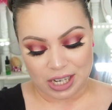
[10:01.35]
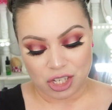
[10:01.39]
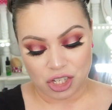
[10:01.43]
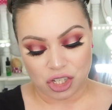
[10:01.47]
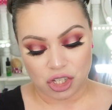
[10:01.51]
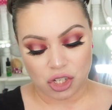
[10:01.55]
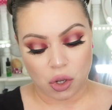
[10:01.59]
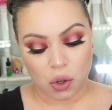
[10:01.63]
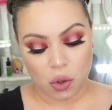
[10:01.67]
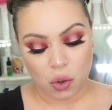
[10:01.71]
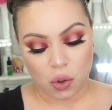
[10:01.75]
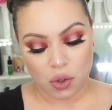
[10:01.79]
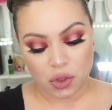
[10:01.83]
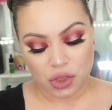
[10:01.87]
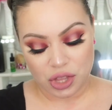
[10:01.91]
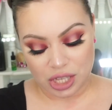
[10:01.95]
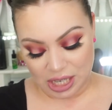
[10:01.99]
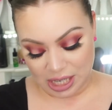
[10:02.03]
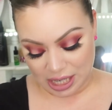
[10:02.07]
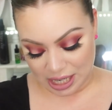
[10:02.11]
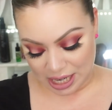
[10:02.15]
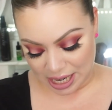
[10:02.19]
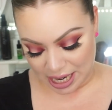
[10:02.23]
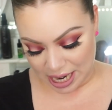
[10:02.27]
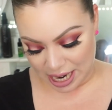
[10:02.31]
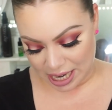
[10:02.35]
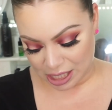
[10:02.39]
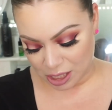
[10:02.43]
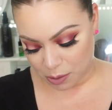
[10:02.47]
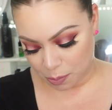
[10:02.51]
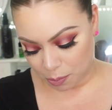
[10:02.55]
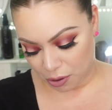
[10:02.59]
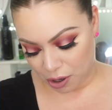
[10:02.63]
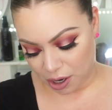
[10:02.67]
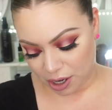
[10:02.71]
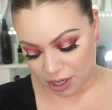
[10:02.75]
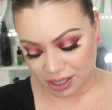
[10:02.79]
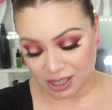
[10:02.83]
so the next
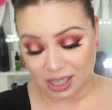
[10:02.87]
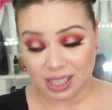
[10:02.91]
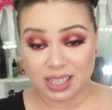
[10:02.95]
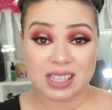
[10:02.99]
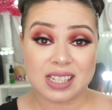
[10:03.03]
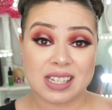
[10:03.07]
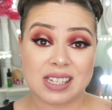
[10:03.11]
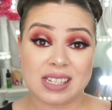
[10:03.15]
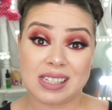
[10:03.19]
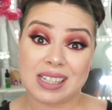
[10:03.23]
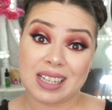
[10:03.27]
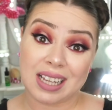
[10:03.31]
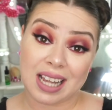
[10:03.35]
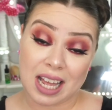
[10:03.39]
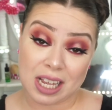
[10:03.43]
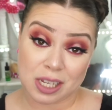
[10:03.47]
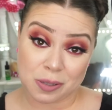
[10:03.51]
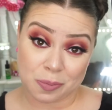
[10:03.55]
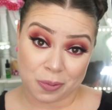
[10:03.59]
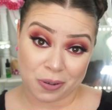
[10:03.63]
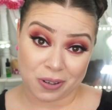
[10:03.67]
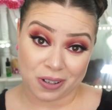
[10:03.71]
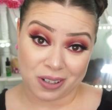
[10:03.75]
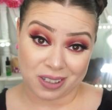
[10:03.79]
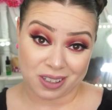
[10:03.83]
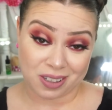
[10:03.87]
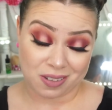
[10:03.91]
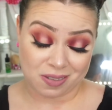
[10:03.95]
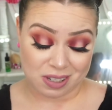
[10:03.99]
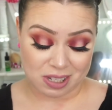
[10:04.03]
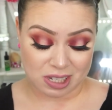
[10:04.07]
product, and this is the last product of the